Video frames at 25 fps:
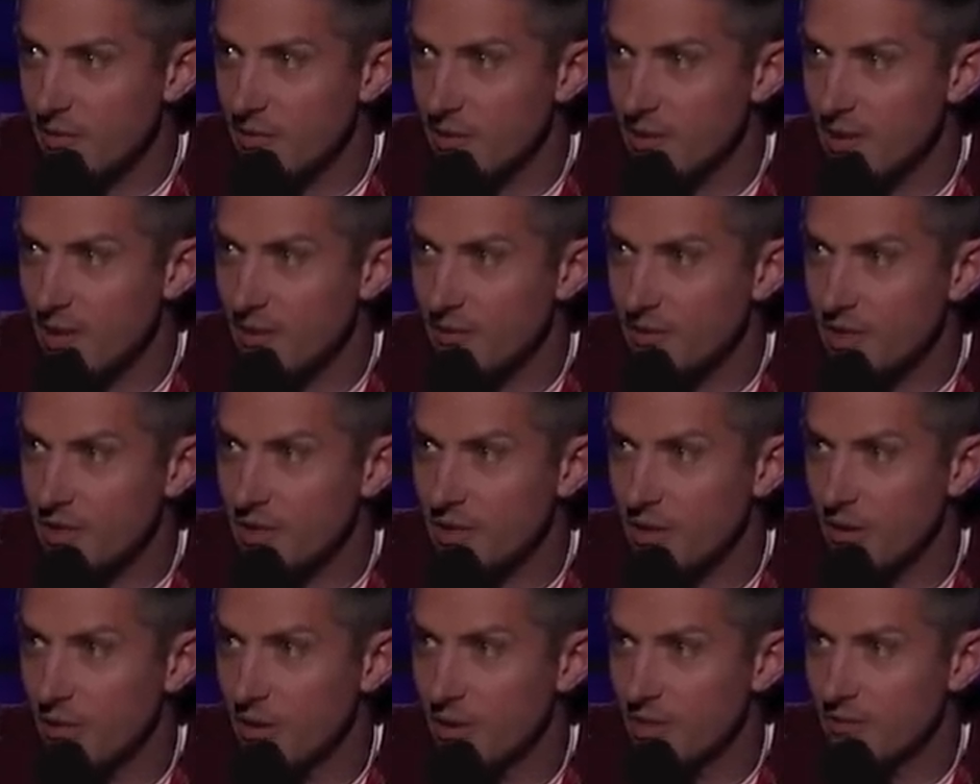but they've
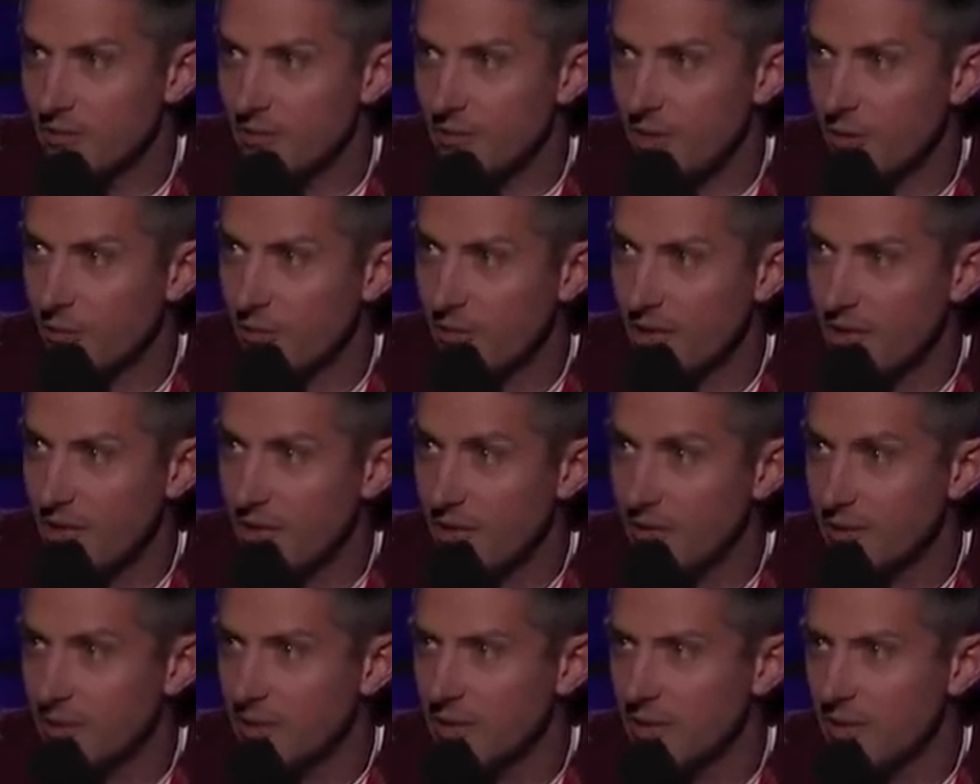stolen from me
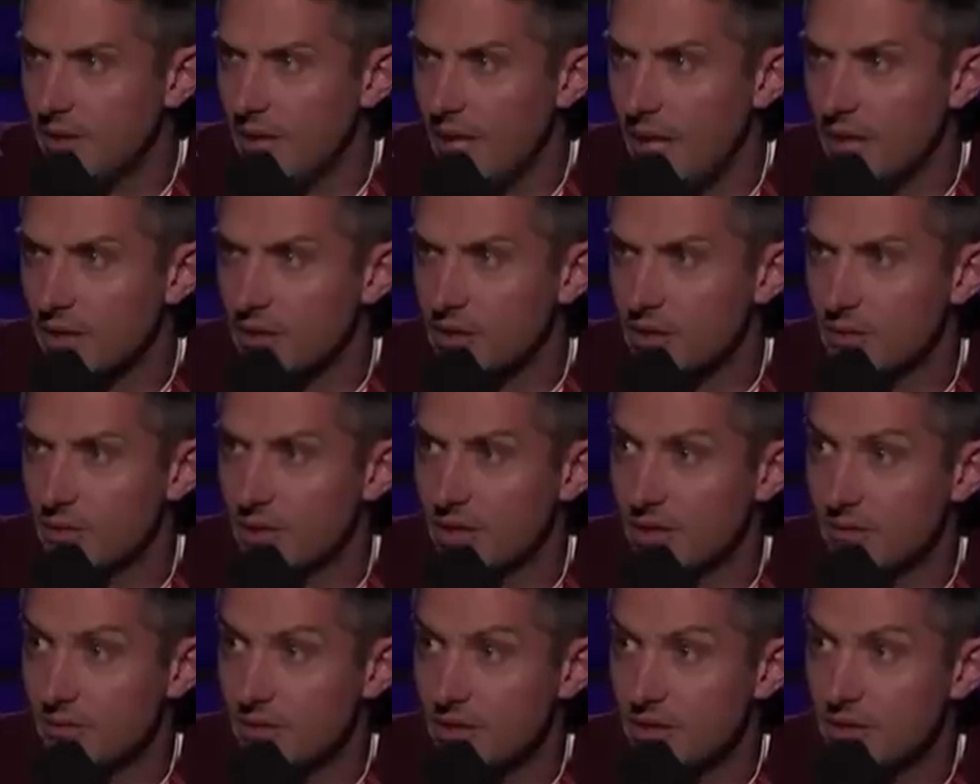even the
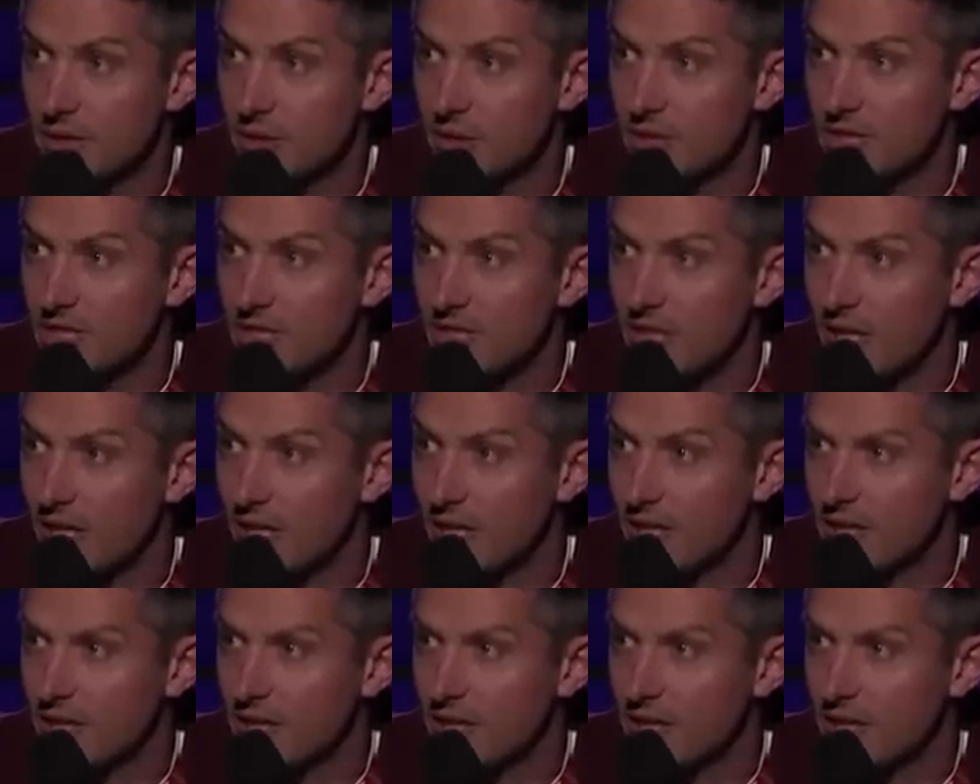luxury of suicide.